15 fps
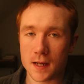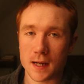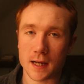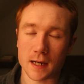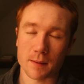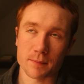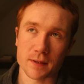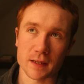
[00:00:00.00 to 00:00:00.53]

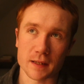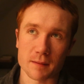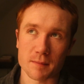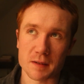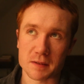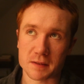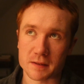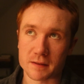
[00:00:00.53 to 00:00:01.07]
And I'm thinking to
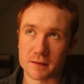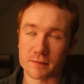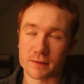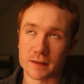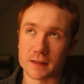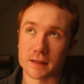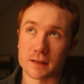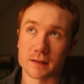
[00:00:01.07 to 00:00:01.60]
myself,
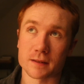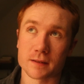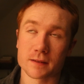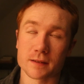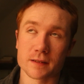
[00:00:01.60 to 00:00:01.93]
oh,